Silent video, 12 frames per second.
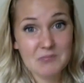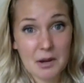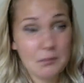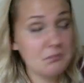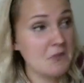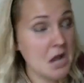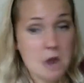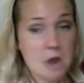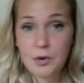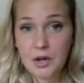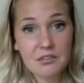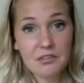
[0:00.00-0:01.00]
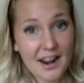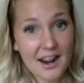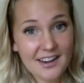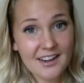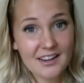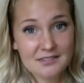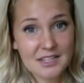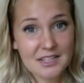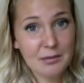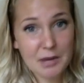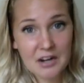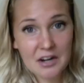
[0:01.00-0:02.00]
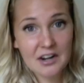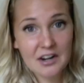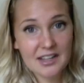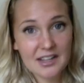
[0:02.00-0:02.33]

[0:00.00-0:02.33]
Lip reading: I'm pretty ready. Keep hearing it.